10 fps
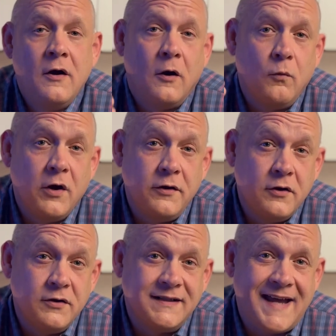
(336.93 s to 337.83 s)
or whether
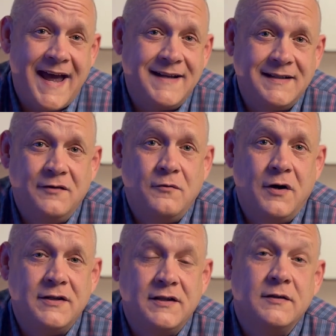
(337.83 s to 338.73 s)
you're just asking
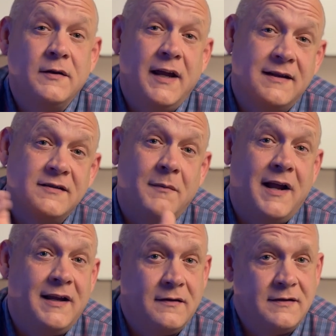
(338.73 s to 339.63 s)
questions and
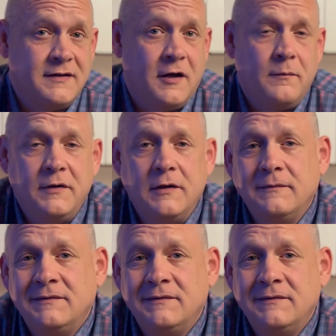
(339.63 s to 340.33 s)
somebody else is helping you.